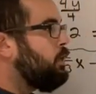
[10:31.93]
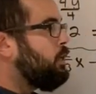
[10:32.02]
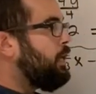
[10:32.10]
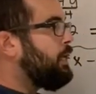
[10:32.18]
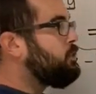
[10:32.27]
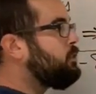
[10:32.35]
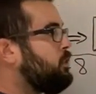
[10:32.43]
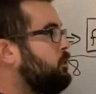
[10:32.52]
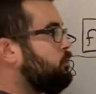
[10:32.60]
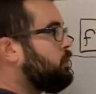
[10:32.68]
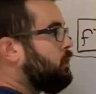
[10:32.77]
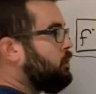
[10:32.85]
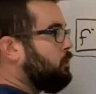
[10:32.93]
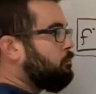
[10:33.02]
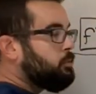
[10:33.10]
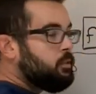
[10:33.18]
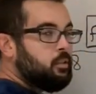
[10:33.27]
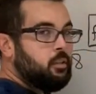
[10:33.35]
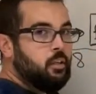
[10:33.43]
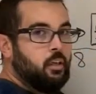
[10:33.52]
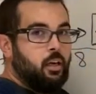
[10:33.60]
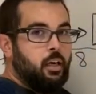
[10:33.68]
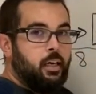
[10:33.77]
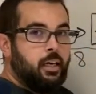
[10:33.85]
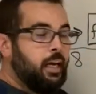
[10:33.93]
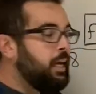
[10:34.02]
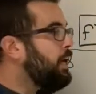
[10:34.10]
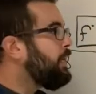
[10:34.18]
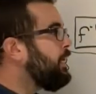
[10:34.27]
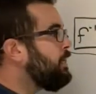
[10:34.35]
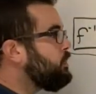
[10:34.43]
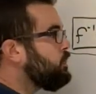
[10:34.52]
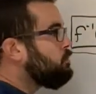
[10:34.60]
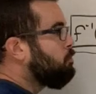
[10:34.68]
has two terms, okay, I can't just